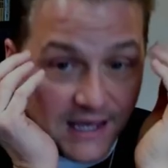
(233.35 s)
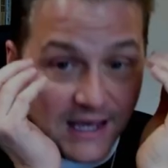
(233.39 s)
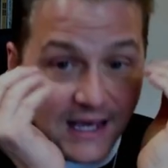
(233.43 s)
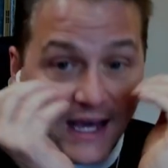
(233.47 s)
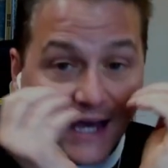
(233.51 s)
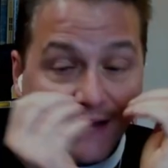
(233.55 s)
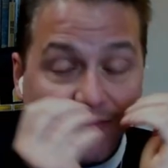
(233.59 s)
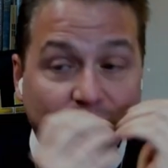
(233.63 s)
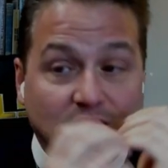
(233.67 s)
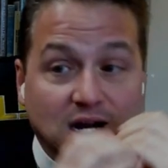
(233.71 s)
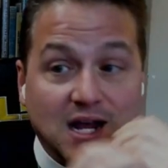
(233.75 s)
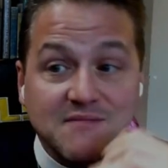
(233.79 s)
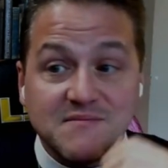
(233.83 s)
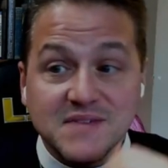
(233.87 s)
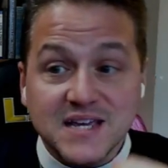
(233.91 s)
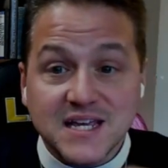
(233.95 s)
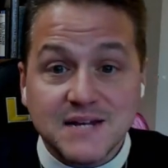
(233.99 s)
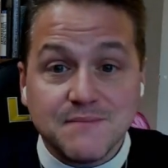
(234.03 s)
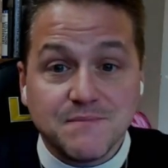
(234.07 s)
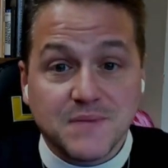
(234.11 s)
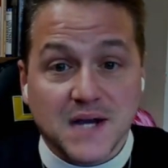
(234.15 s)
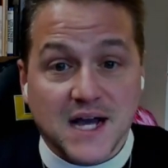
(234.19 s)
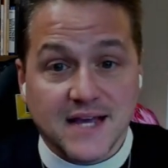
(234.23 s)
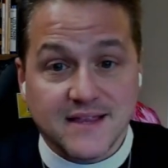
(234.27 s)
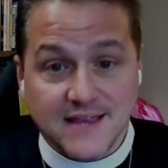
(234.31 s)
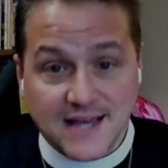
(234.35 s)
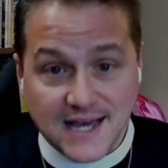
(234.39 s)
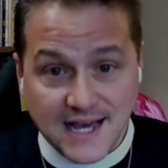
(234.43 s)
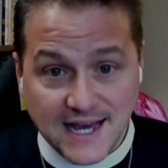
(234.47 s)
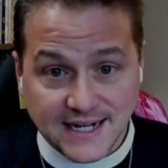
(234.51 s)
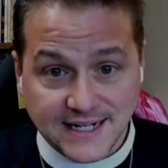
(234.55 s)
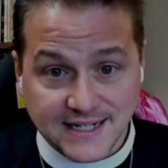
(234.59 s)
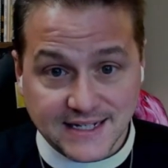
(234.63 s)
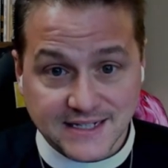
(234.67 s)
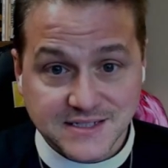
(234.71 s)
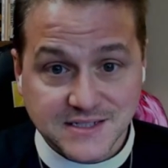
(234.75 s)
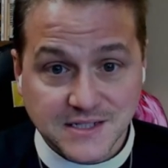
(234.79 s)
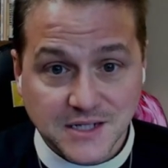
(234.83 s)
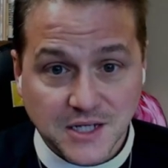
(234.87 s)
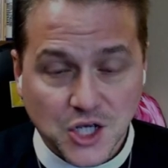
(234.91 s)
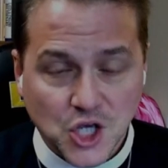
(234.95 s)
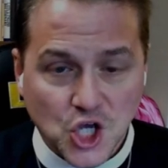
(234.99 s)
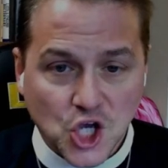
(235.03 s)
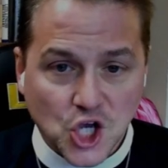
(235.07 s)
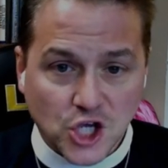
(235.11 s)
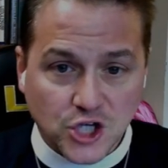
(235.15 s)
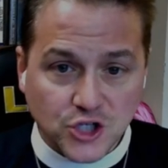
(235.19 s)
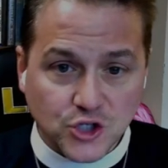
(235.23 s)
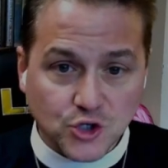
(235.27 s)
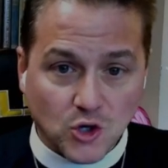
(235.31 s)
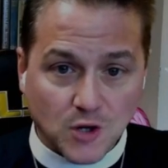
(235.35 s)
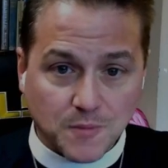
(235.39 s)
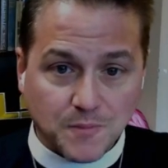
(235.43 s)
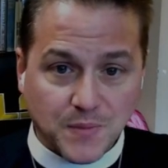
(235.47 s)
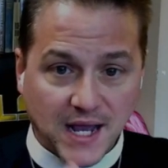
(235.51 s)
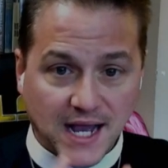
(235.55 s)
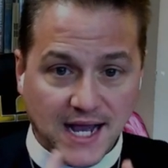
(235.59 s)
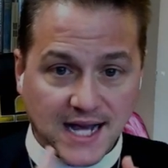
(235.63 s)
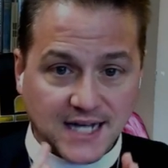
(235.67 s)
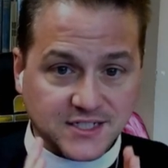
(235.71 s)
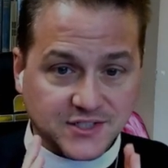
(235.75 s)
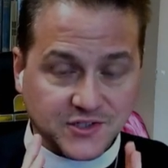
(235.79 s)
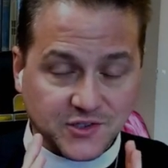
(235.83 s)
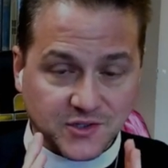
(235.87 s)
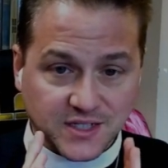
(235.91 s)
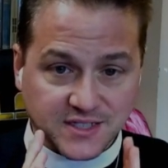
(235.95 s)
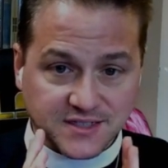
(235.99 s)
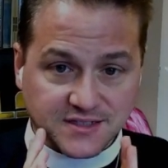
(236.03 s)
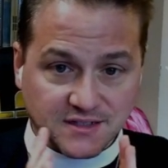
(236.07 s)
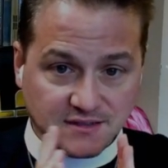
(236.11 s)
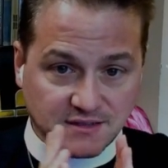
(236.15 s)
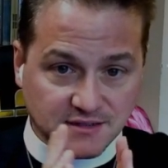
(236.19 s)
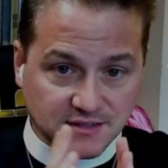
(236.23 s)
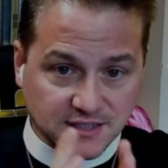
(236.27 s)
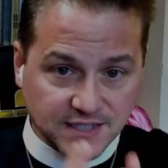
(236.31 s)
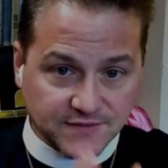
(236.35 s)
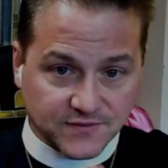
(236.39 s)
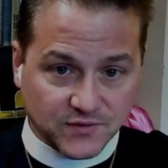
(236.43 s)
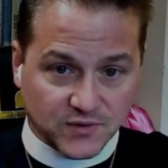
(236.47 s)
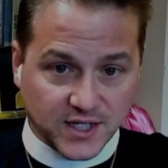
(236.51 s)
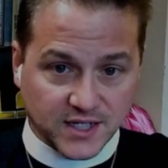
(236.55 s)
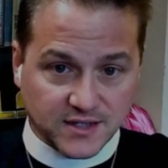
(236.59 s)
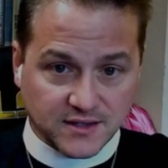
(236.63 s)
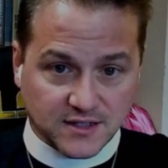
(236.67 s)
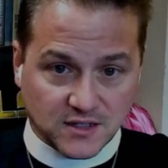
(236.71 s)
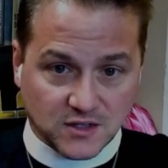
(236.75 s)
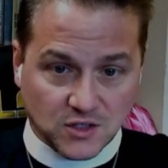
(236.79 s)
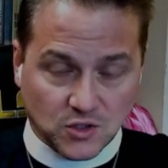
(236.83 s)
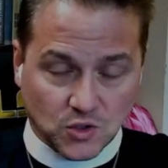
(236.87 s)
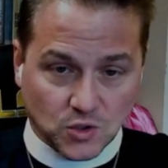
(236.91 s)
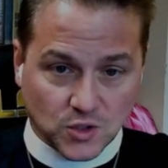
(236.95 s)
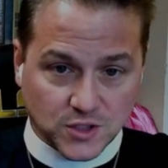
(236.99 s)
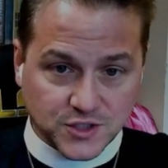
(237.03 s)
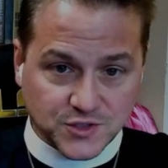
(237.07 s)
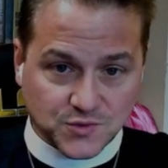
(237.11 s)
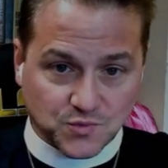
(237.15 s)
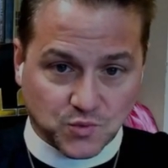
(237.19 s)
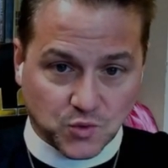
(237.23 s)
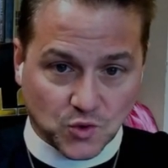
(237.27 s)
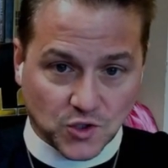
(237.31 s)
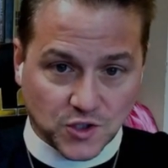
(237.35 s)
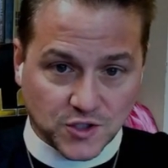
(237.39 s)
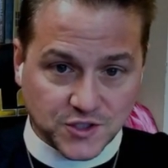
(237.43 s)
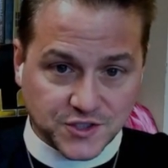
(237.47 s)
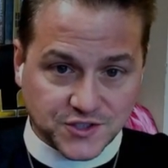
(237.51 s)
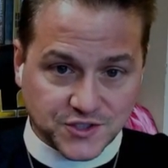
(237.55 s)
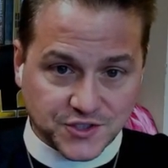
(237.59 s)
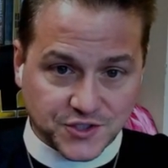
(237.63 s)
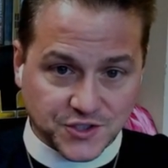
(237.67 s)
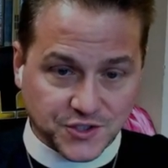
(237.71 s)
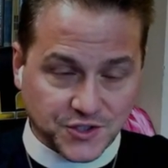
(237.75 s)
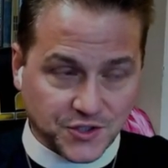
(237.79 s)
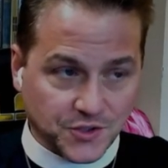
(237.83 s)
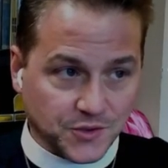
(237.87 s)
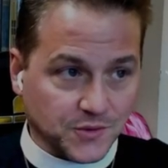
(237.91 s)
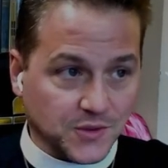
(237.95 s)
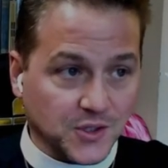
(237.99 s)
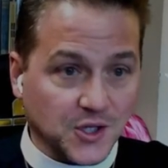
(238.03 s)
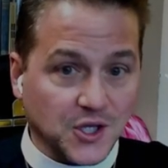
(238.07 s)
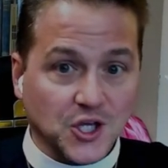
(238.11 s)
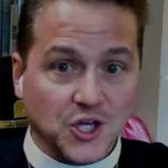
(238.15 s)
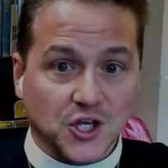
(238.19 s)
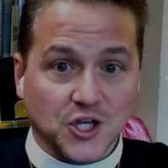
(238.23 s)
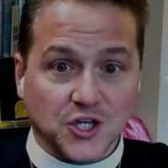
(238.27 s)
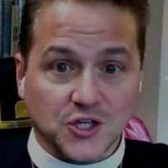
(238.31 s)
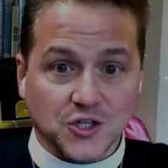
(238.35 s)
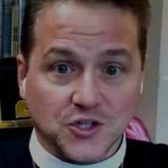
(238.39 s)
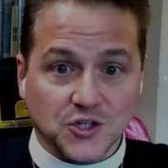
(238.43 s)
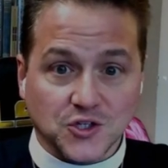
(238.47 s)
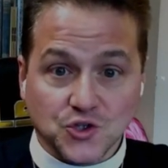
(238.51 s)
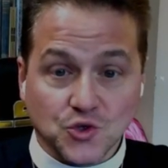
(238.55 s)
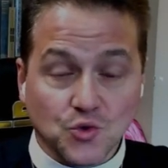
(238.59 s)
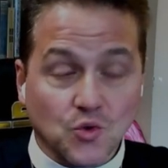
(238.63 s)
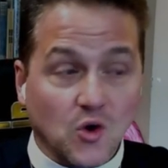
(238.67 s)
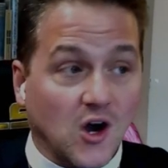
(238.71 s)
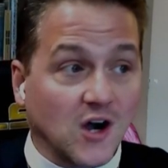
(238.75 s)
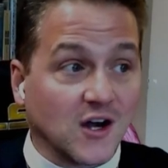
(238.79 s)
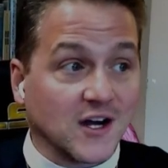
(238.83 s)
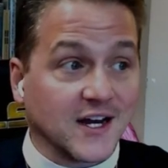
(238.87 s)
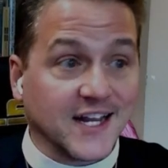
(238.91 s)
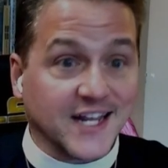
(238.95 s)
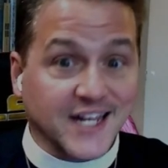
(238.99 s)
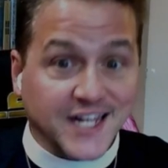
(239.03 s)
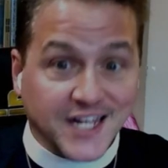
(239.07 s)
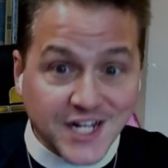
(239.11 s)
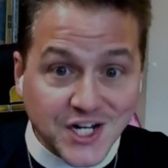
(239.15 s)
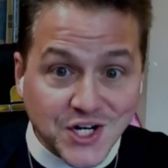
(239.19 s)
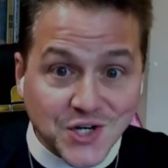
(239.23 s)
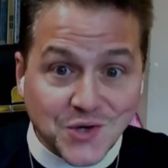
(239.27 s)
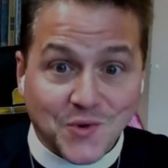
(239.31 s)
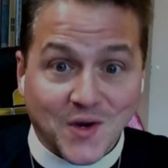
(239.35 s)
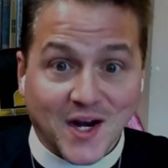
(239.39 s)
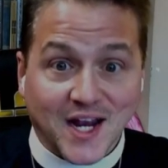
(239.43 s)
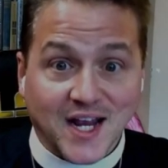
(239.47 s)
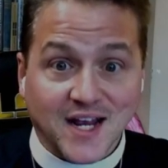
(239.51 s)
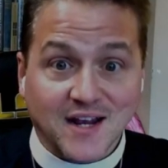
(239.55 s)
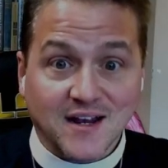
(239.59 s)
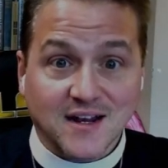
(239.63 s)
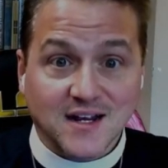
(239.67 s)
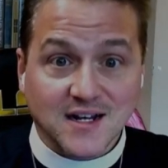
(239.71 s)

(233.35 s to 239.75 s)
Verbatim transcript: And what I mean by that is your pastor is delivering the Lord's words to you. You are hearing